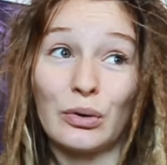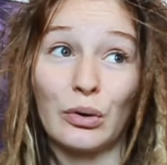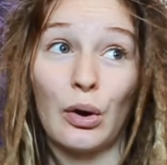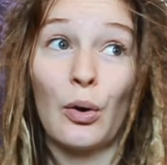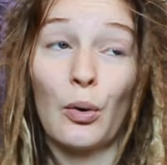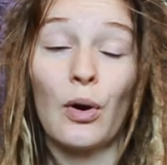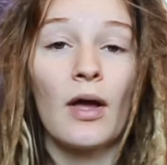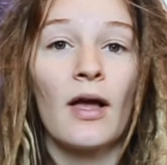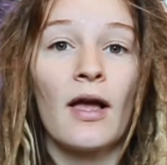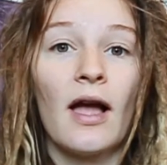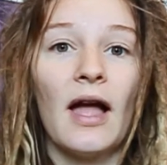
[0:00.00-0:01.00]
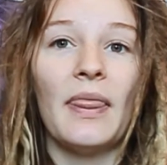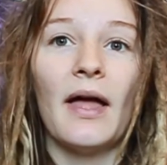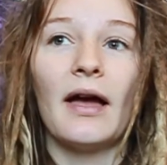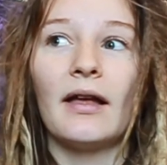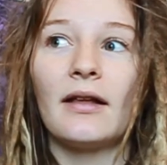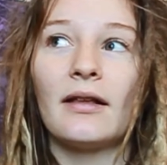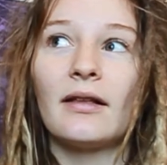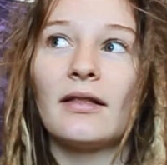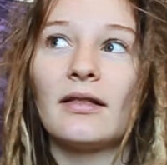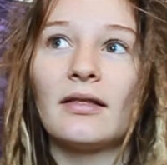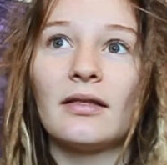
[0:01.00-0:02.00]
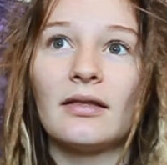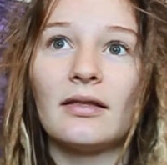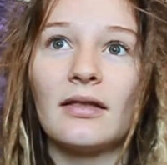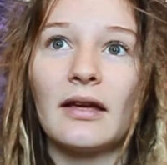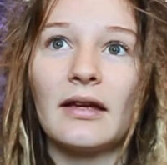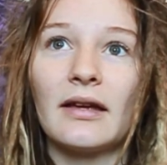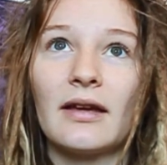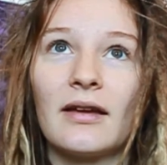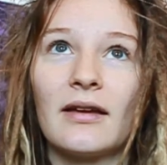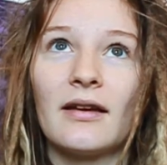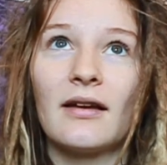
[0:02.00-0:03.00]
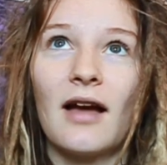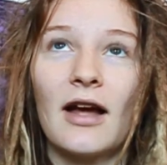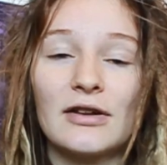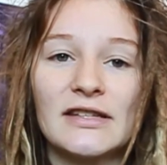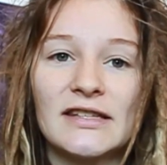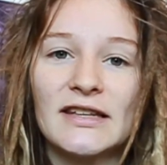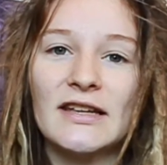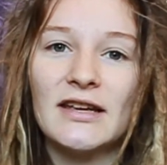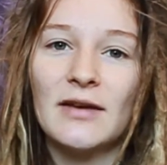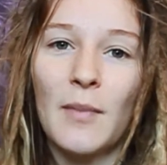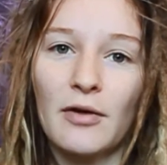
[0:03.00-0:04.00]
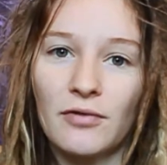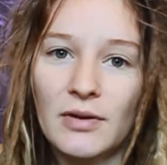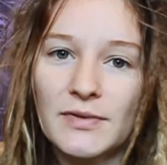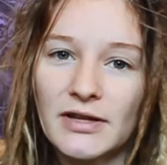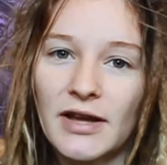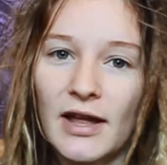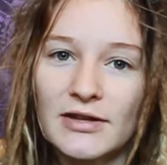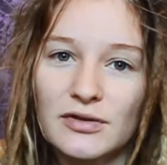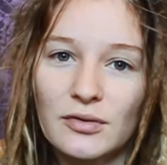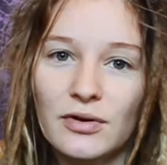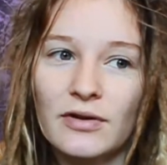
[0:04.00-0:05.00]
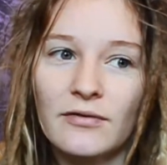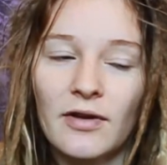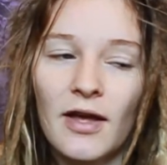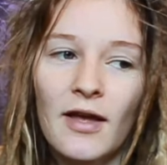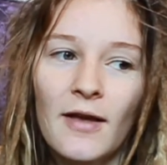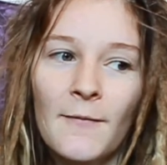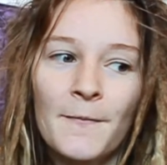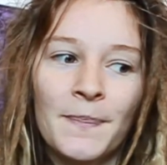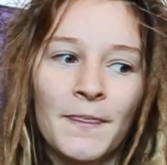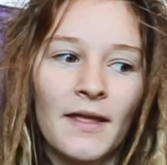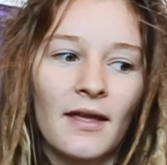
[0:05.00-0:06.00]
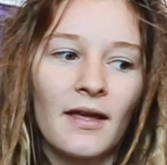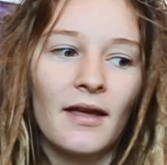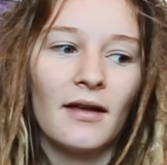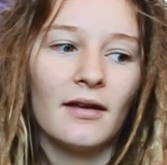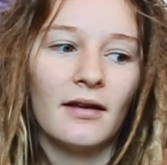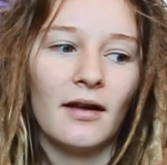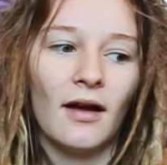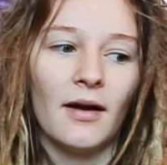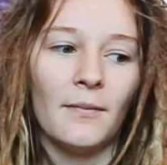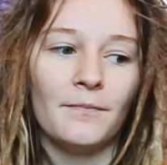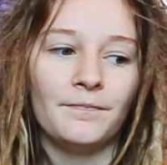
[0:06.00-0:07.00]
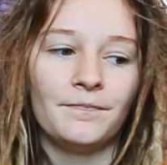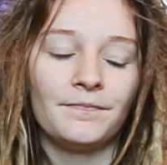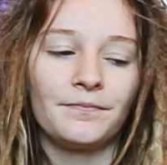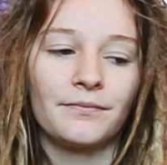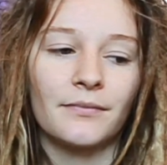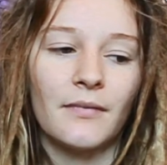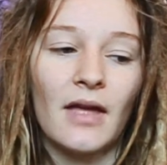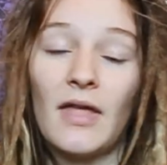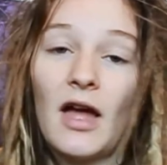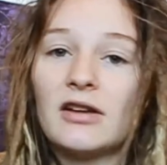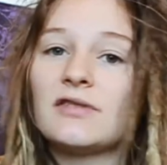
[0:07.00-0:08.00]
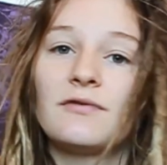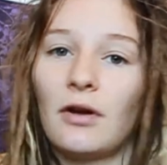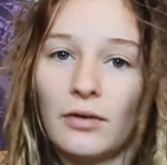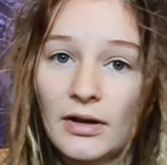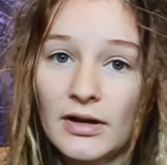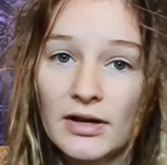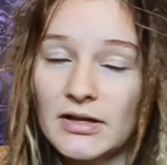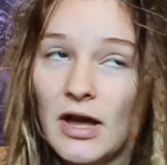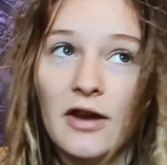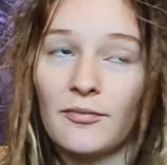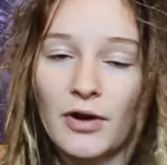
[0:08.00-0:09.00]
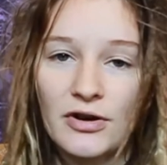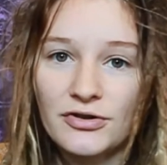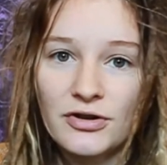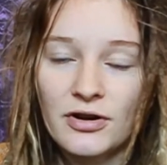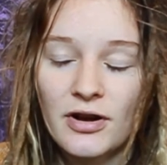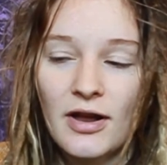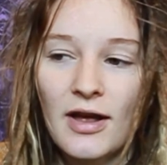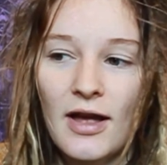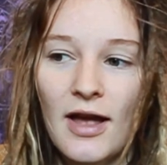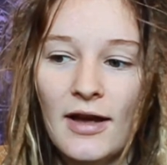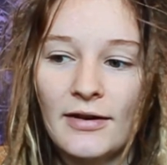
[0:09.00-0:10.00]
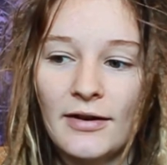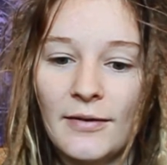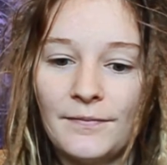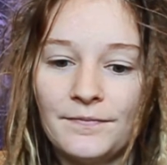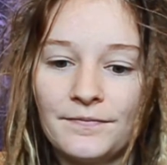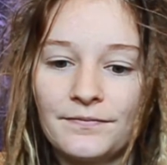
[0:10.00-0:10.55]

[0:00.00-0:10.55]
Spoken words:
low, and that like I could see my ribs again, sort of, and that I just felt like a ton of pressure. And